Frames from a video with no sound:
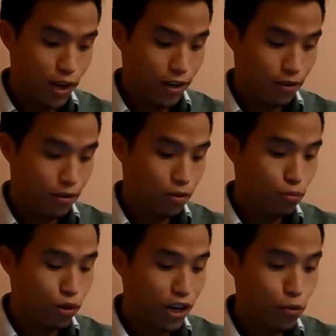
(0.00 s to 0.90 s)
doing
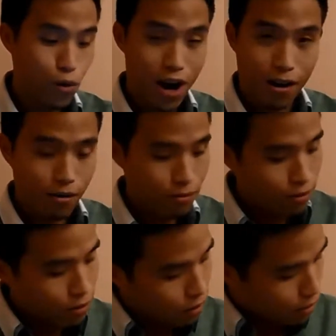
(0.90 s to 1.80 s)
pretty well.
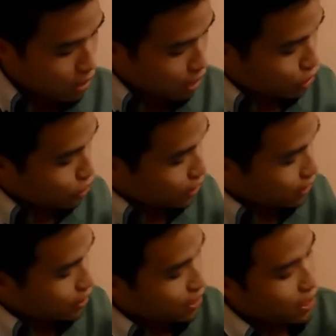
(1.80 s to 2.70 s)
As you
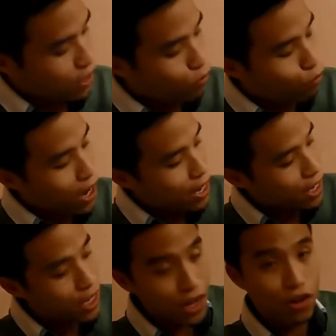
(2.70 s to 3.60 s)
can see right
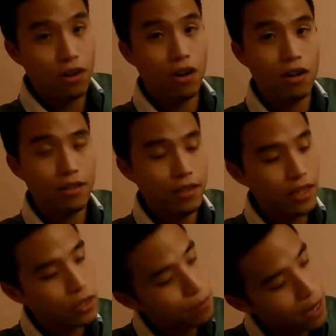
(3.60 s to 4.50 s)
here on
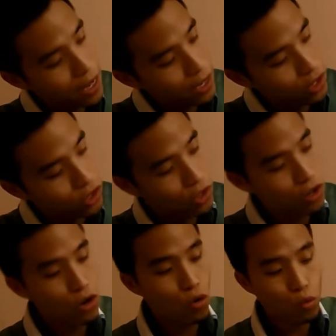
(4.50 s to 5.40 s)
this page,
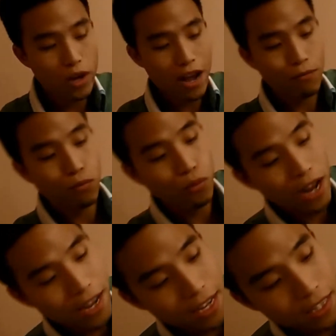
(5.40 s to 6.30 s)
we have
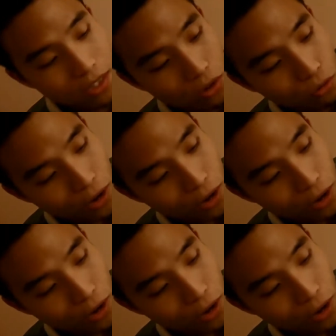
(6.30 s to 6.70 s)
raised